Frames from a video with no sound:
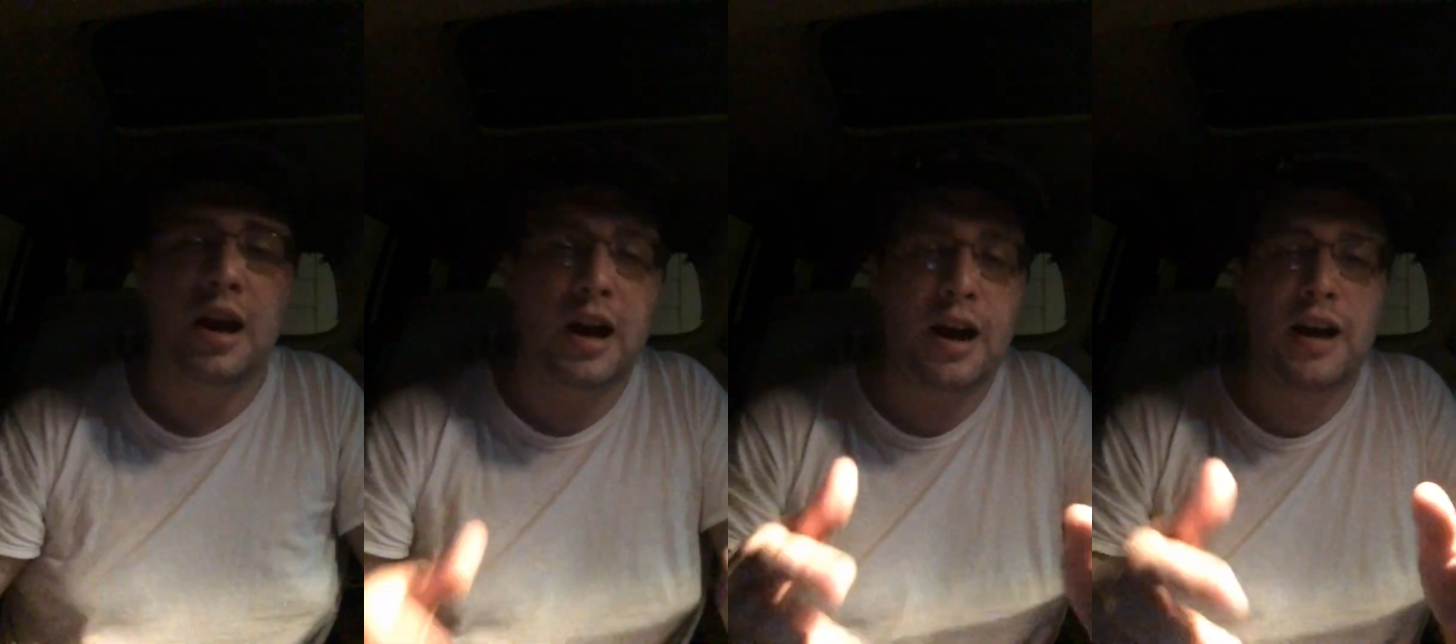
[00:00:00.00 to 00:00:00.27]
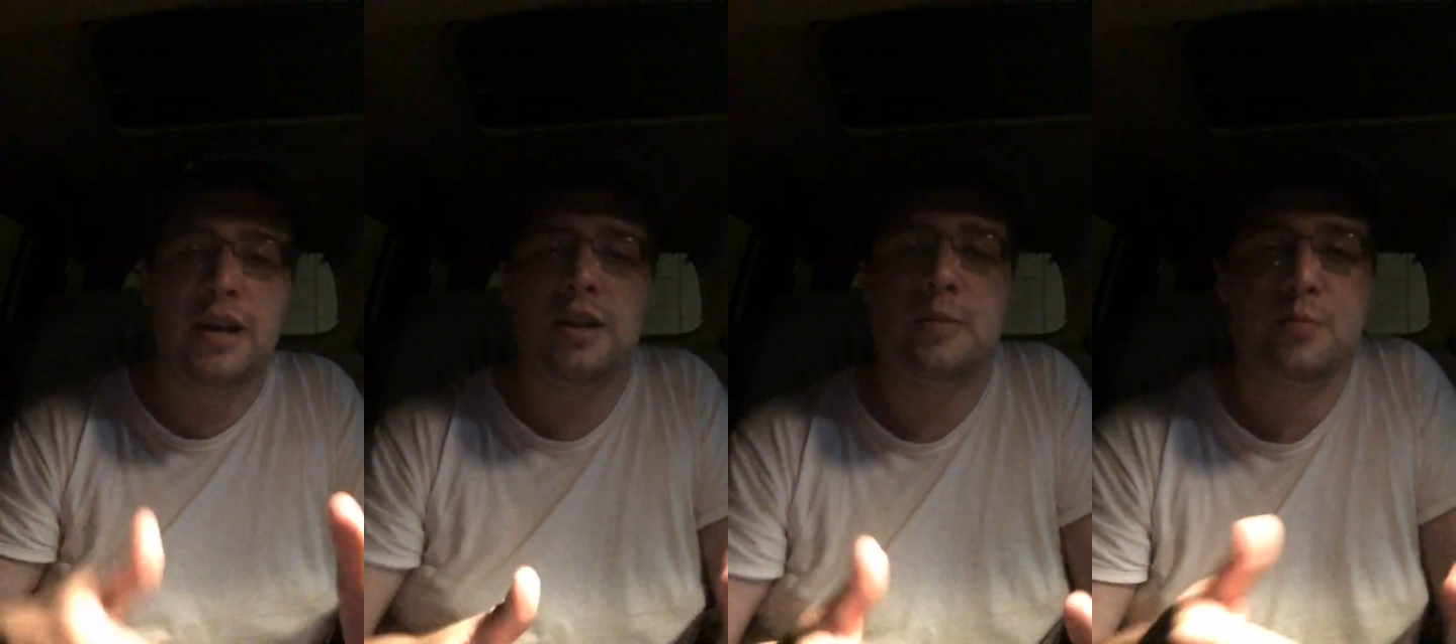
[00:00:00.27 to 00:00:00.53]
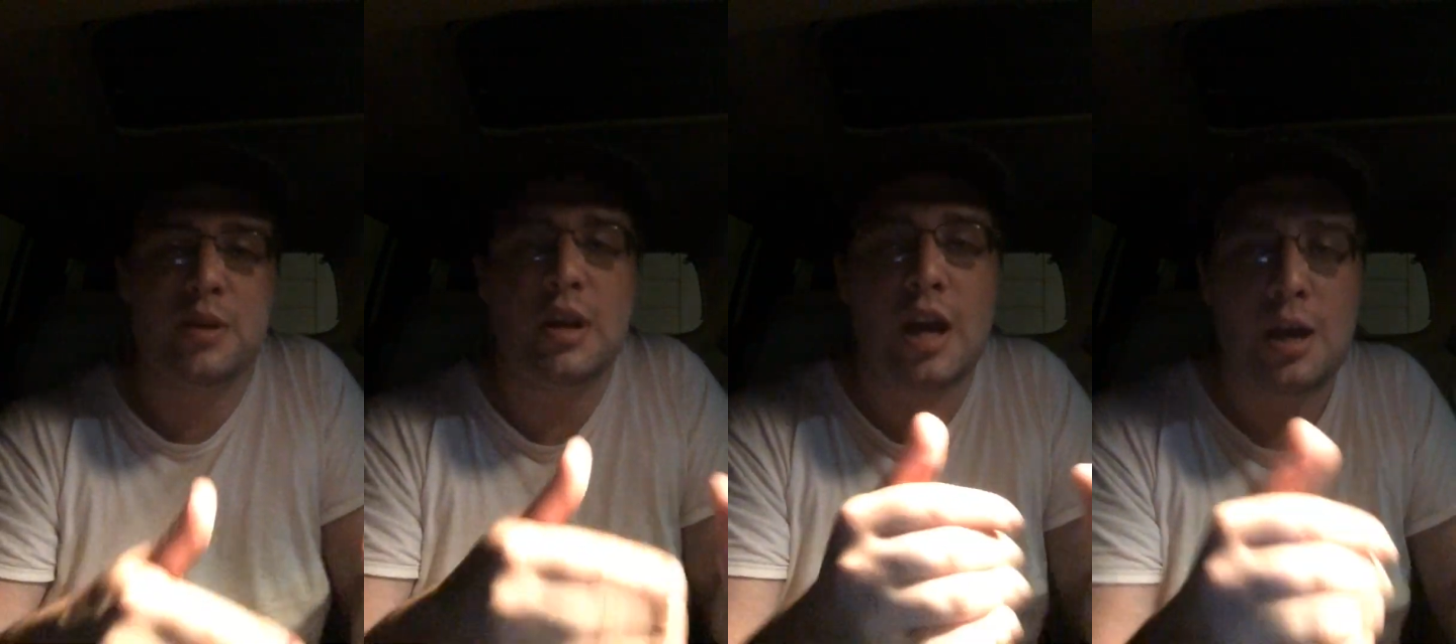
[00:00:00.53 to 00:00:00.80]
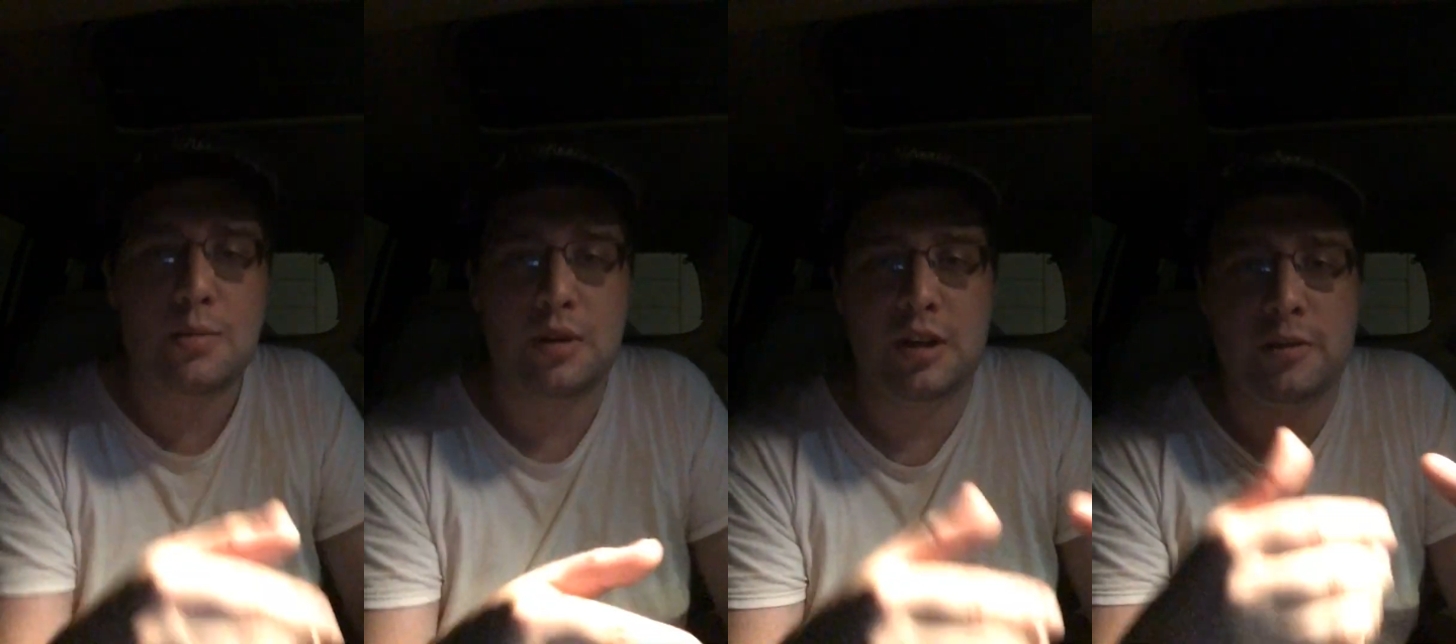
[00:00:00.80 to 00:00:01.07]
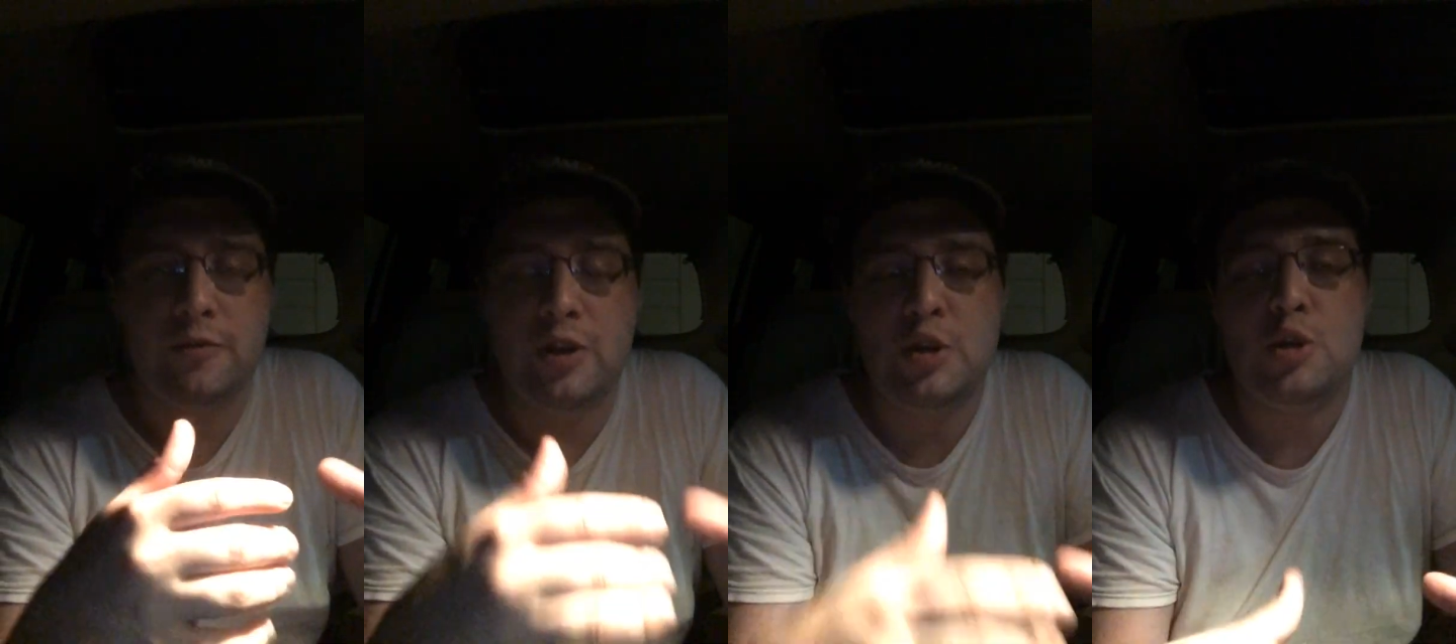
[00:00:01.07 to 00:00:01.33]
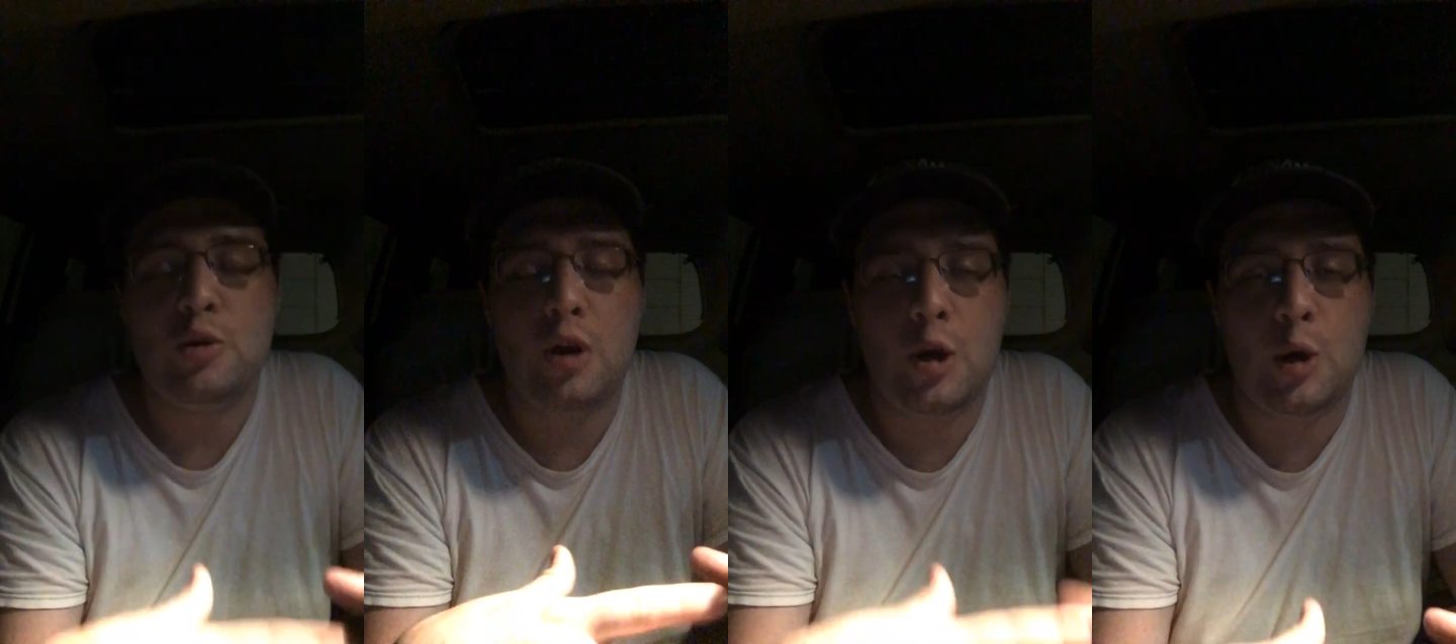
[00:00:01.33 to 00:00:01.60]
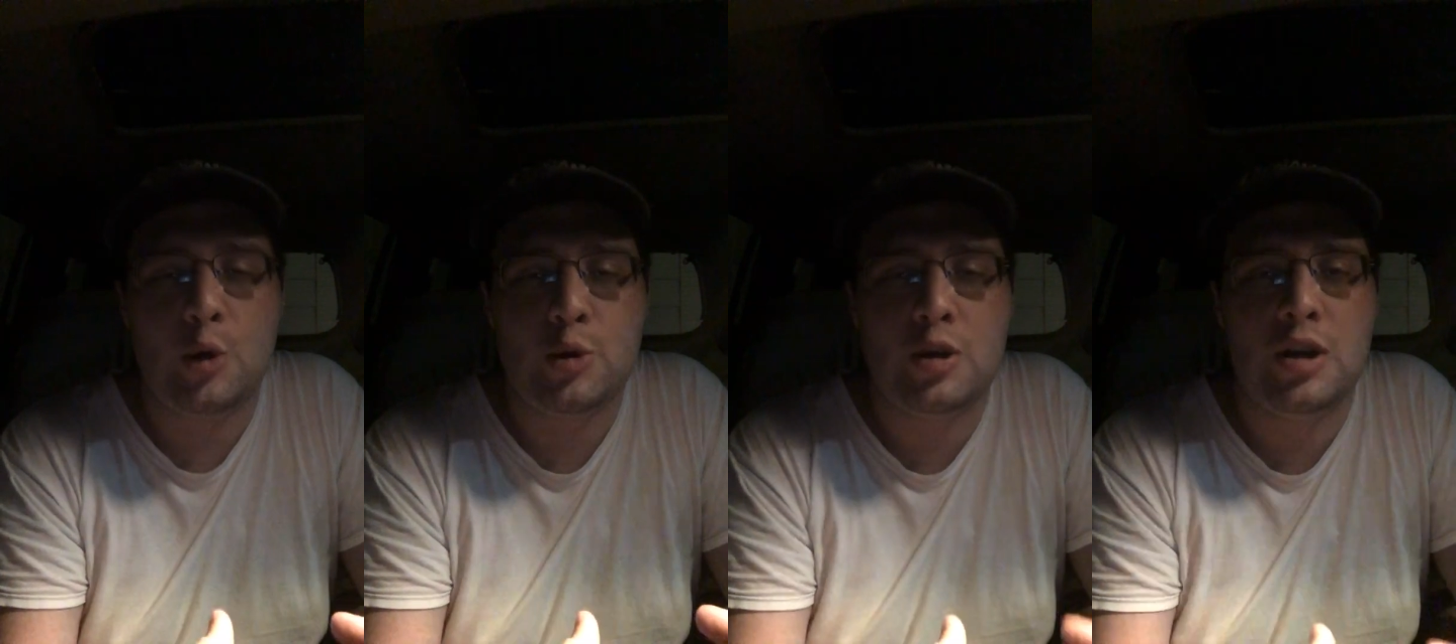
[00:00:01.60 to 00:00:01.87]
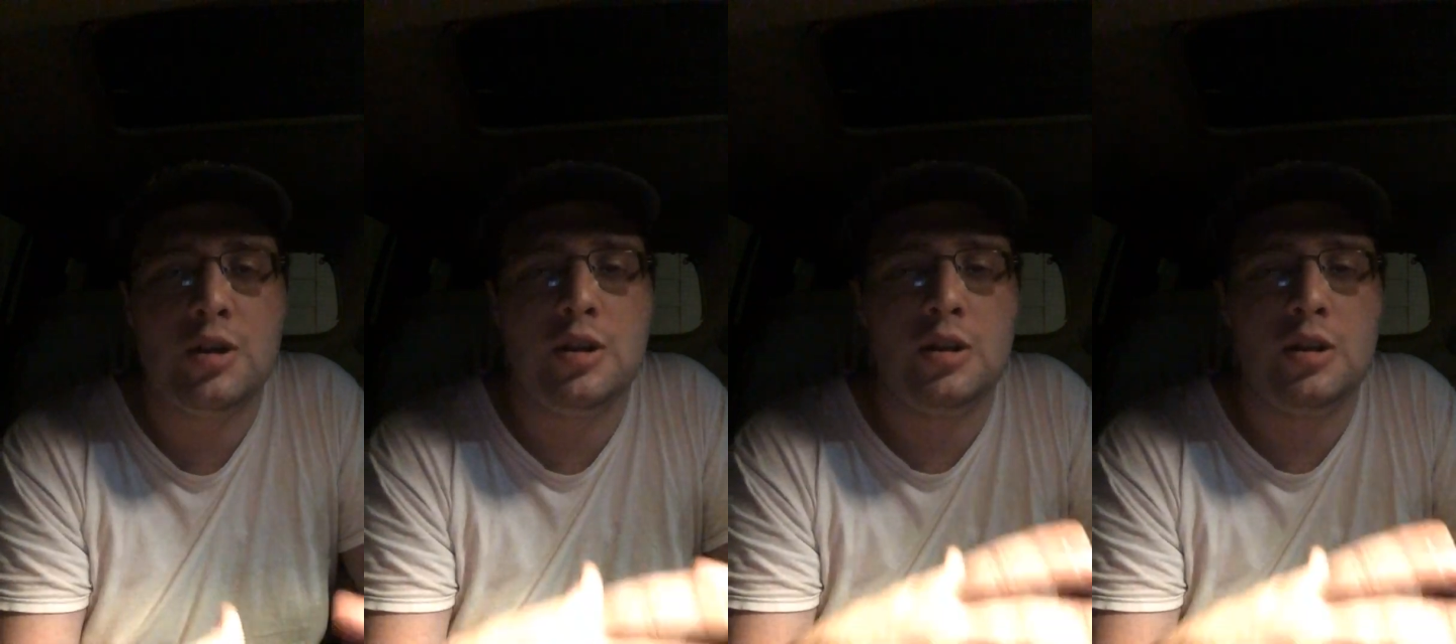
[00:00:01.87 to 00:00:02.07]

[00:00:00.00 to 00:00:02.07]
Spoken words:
I became an official host